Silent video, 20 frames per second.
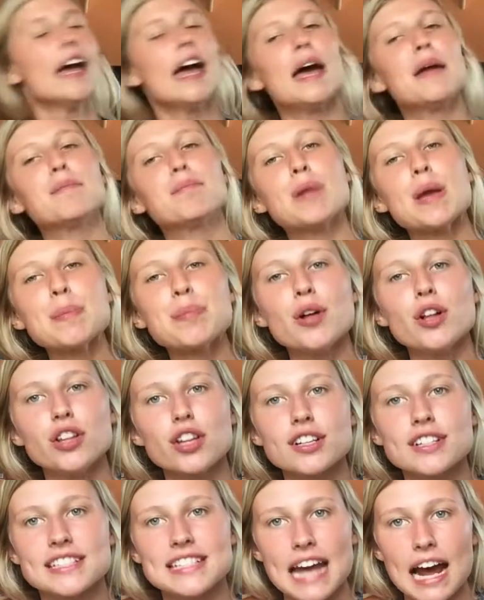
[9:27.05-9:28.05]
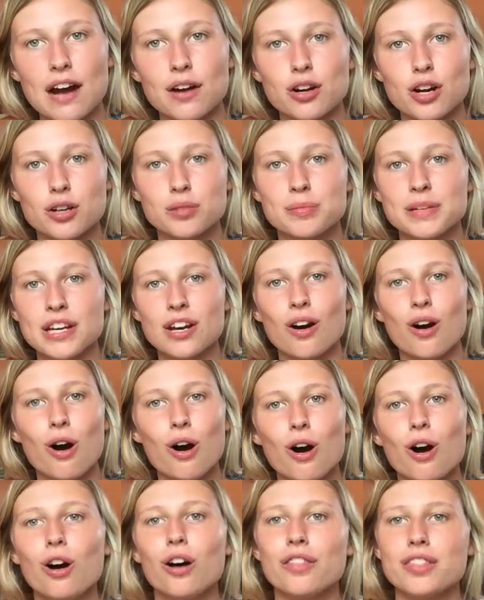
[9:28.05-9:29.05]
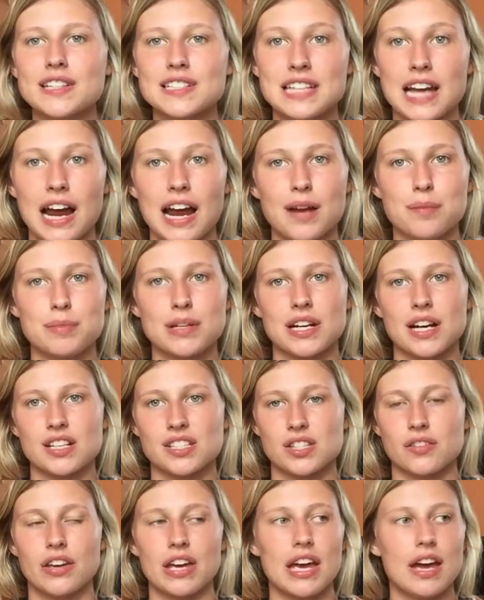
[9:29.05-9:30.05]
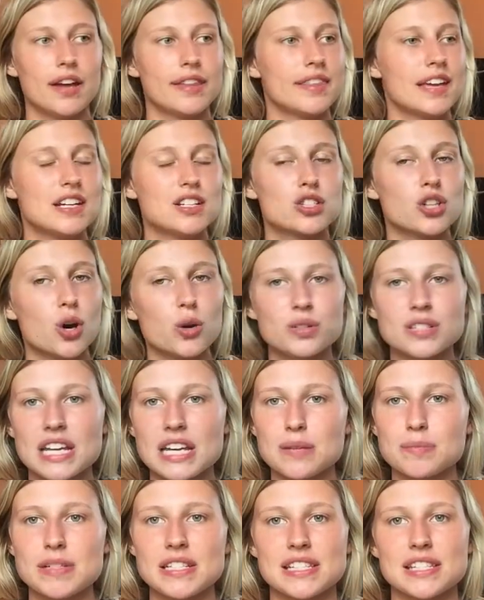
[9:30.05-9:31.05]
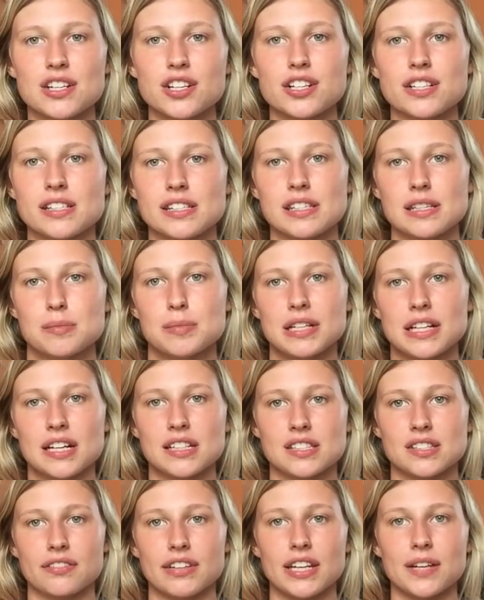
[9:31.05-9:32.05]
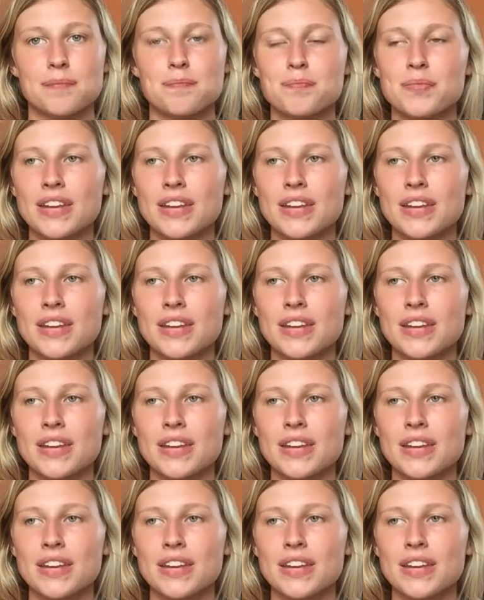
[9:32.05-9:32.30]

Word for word: And people look down on me all the time because of it. And they don't take me seriously because of it.